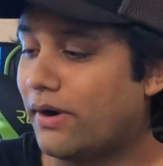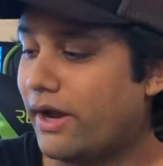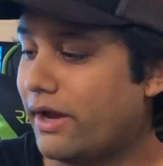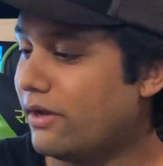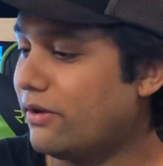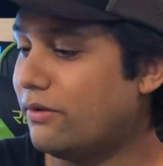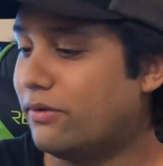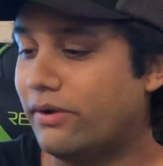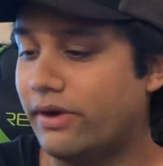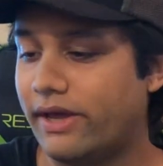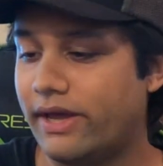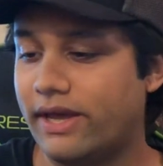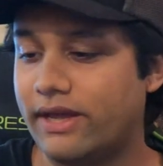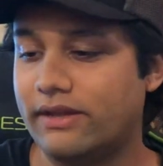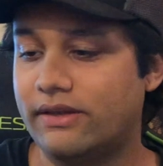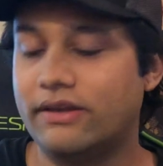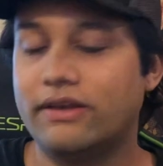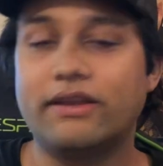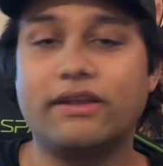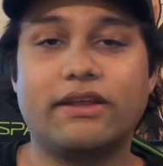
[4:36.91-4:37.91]
I go
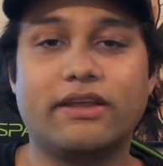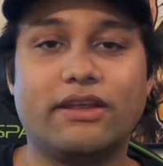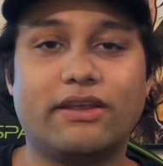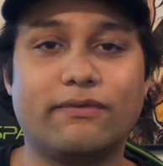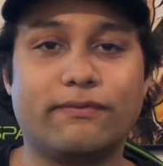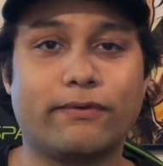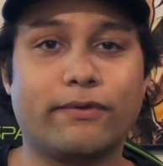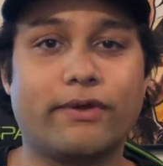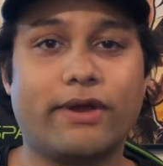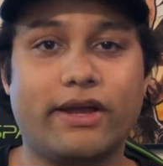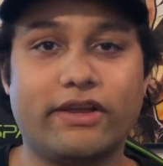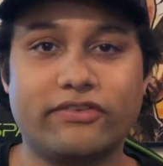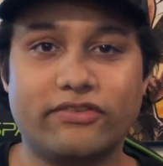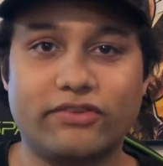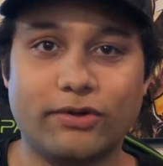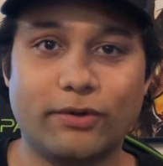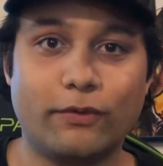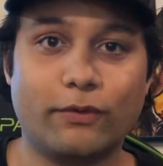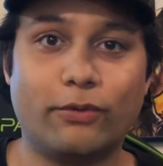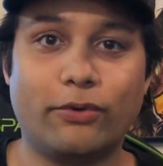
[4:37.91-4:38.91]
ahead, give you guys
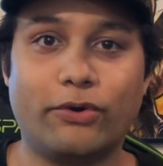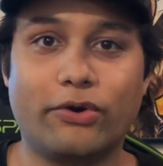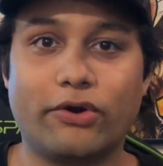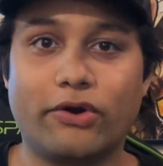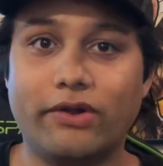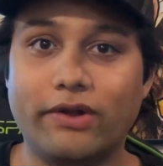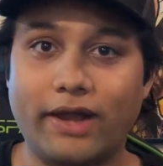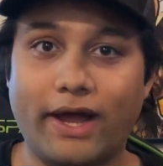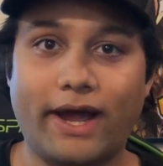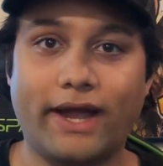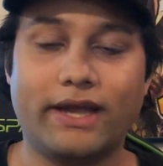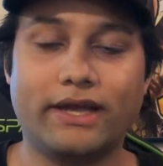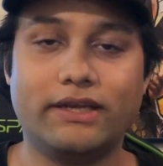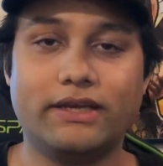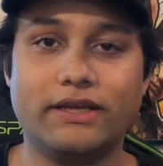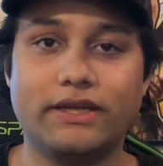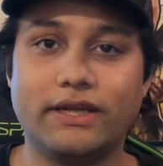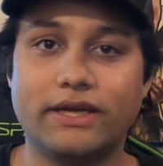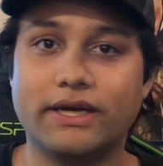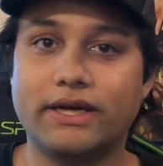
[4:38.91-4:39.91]
the overall
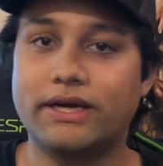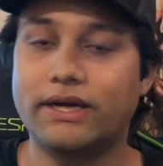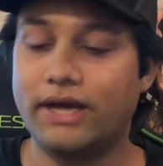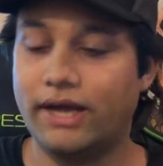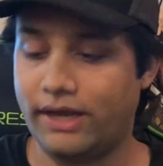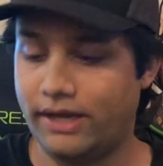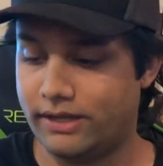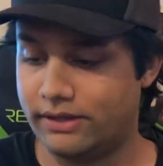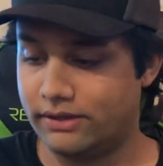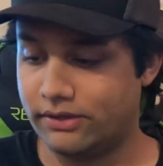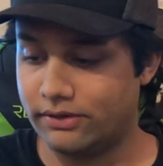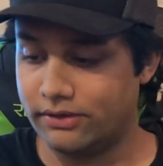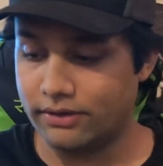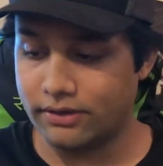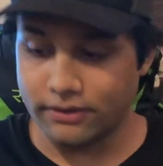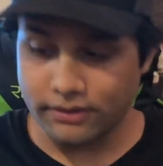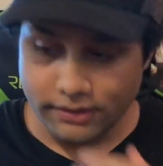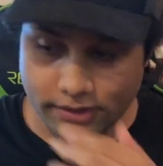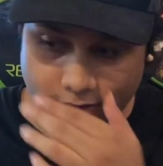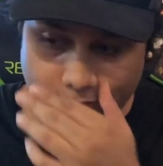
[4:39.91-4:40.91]
idea and
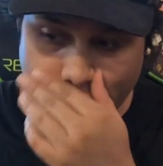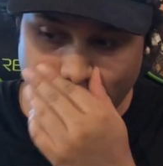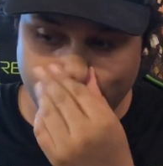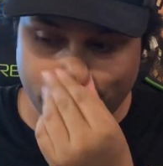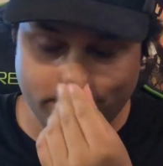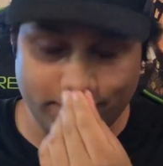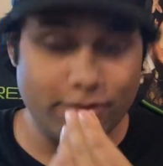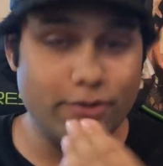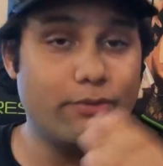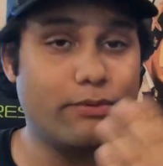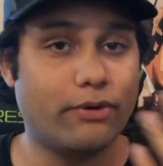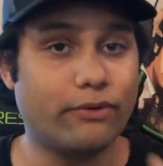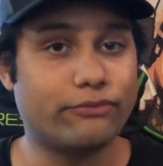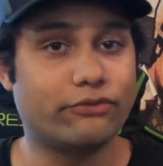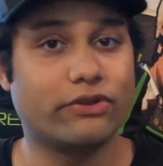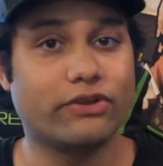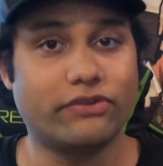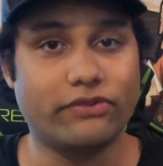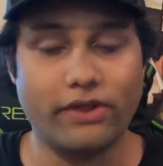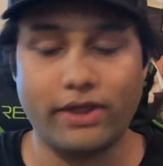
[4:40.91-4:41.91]
the review of
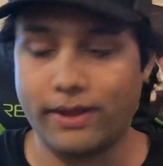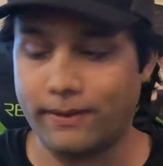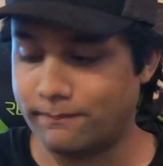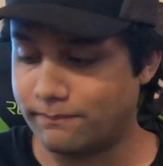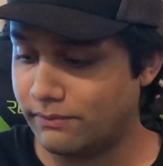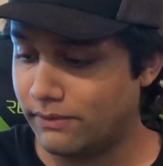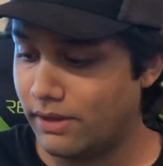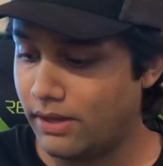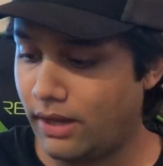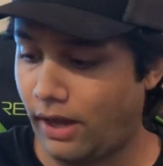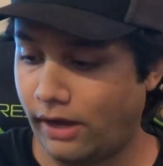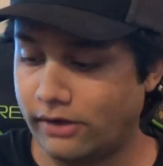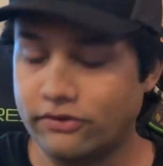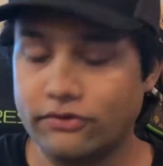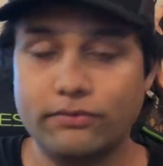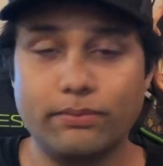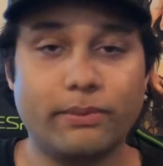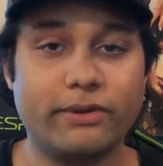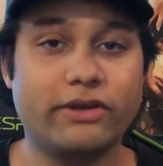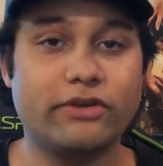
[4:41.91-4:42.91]
this thing, I
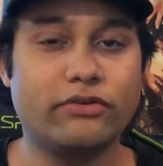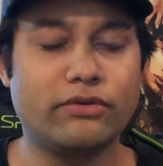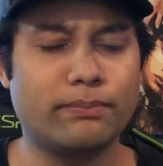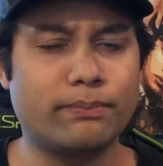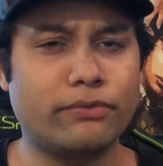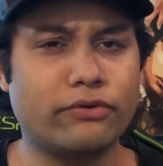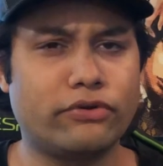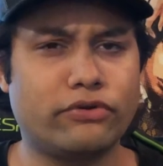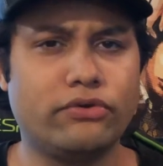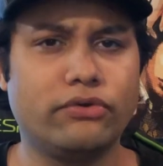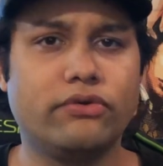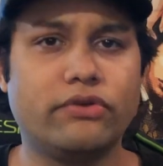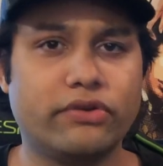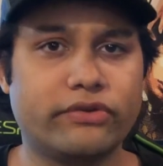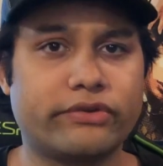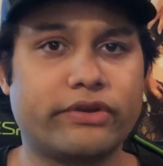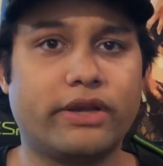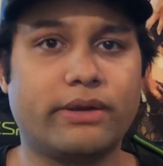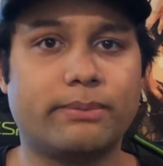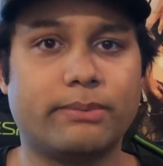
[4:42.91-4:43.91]
just wanted to put 2
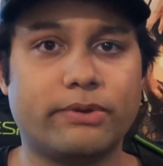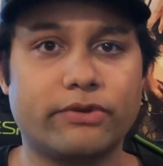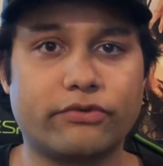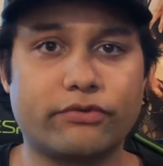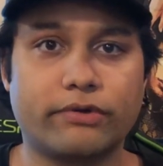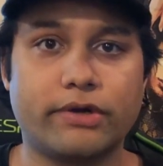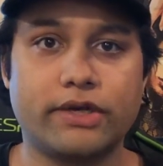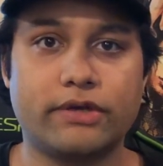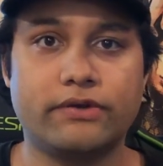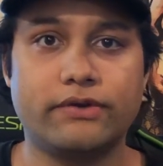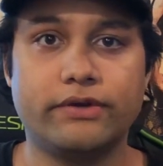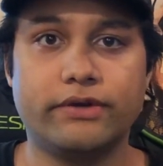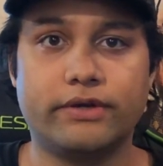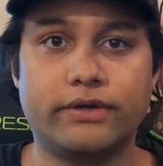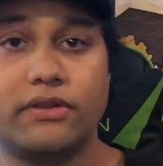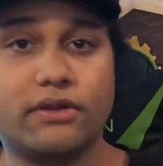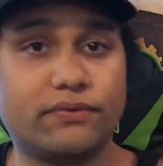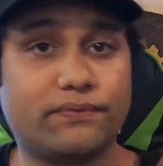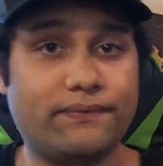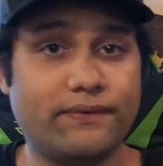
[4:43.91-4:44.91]
disclaimers right here.
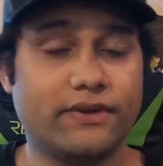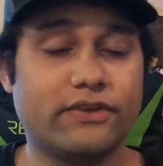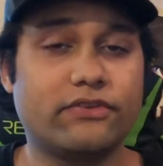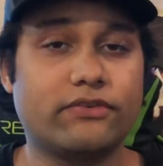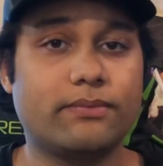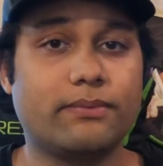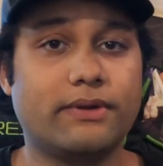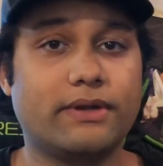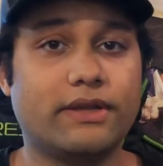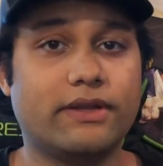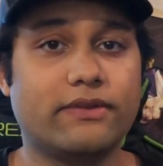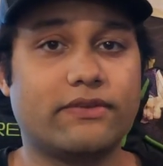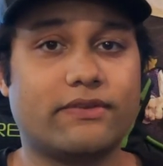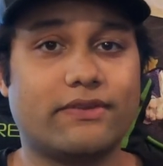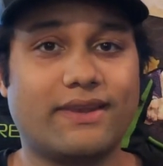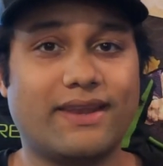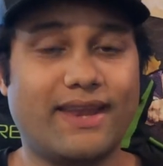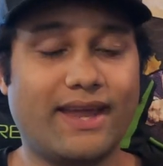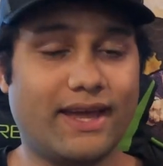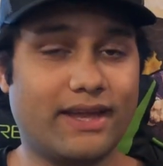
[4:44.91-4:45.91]
The first one
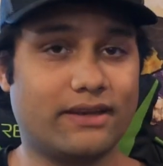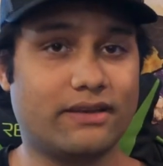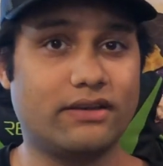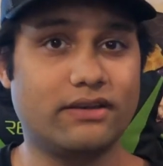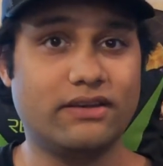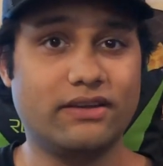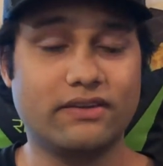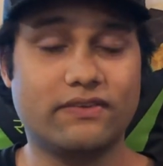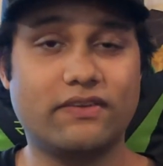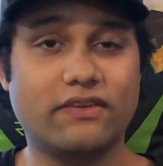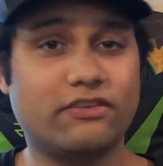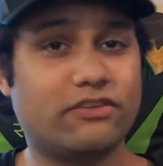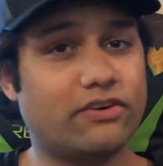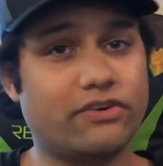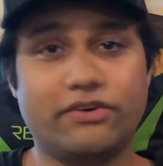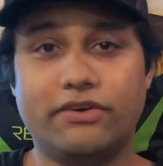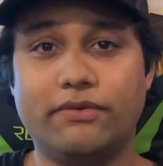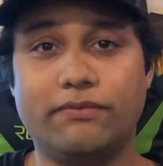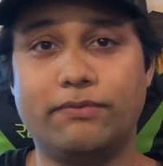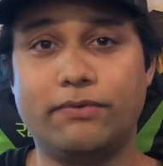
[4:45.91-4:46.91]
is that this is a
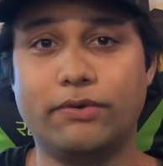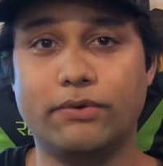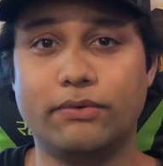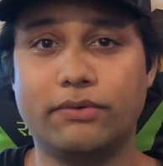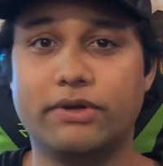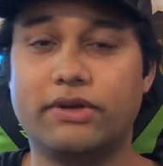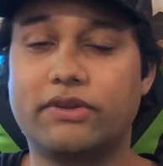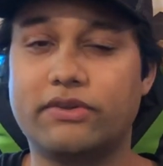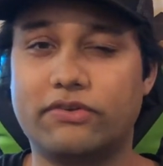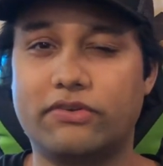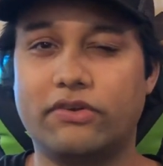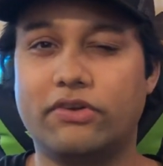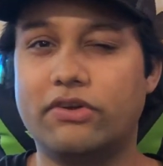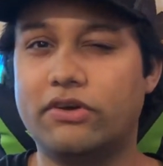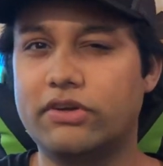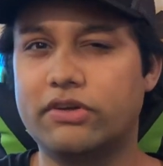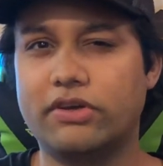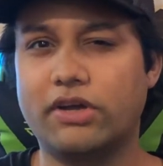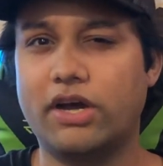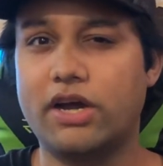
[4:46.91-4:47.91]
review. It is
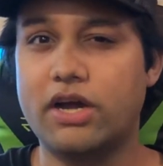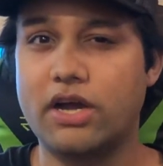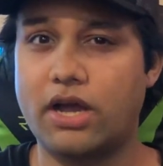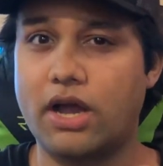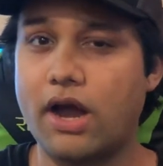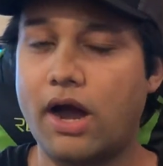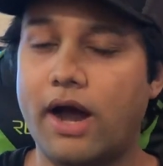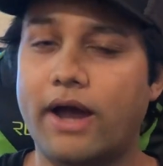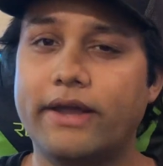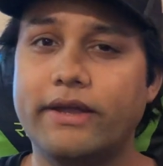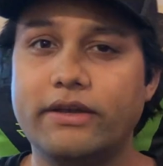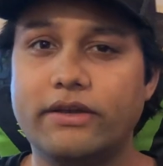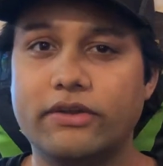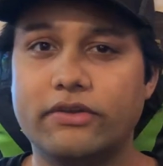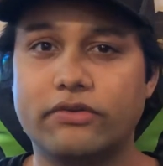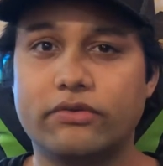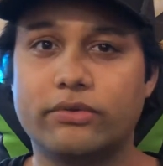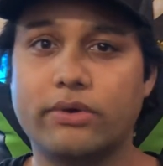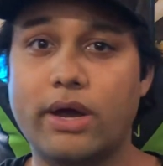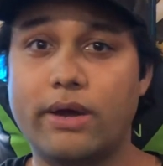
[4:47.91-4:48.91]
not a guide,
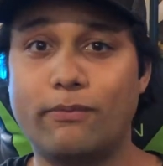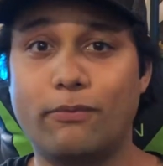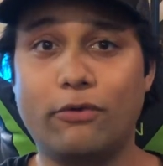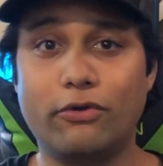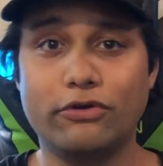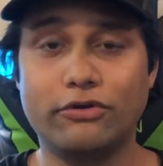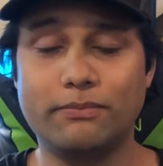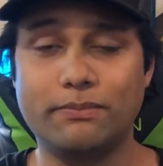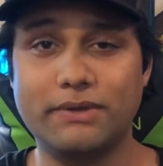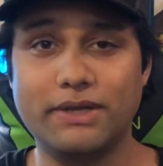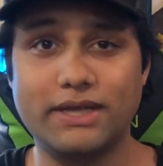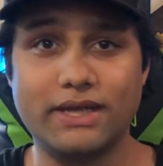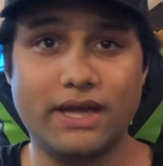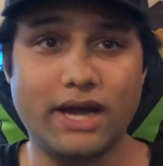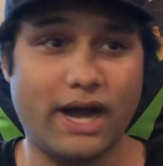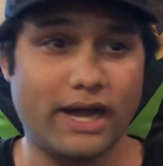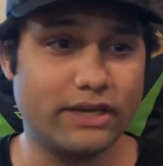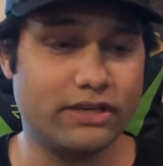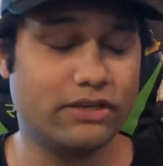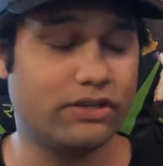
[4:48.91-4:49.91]
so I won't be
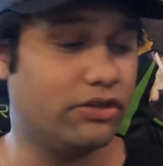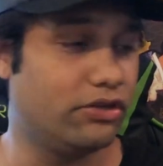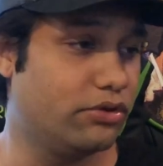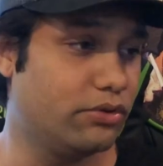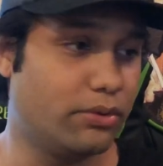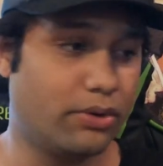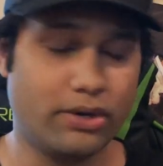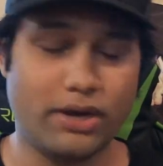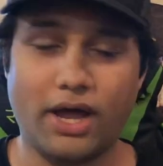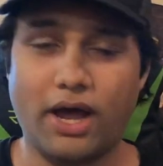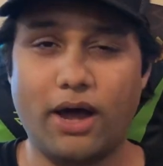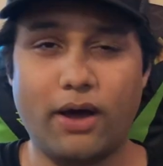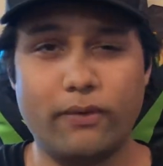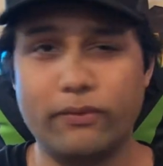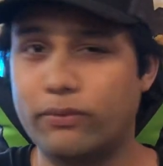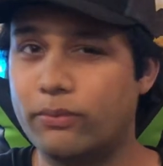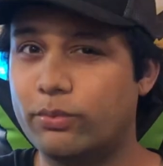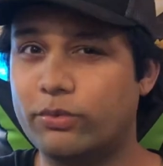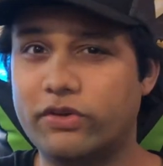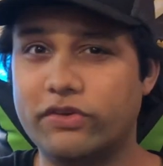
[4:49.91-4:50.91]
guiding you on
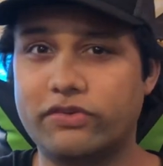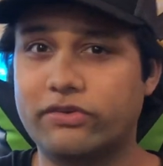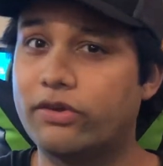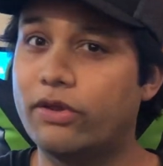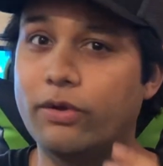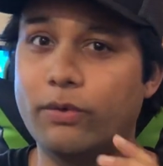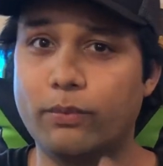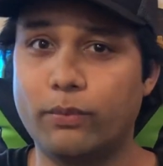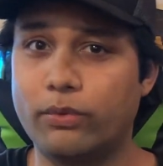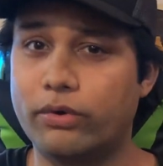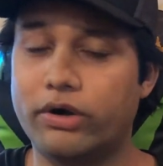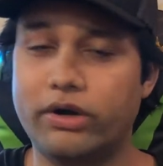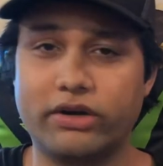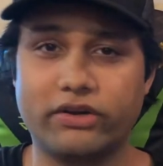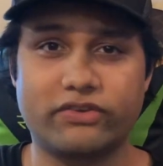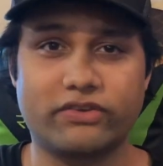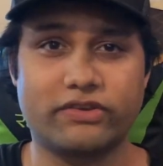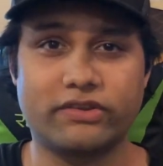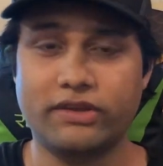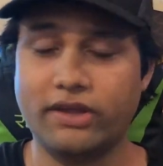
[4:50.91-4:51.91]
how this thing works.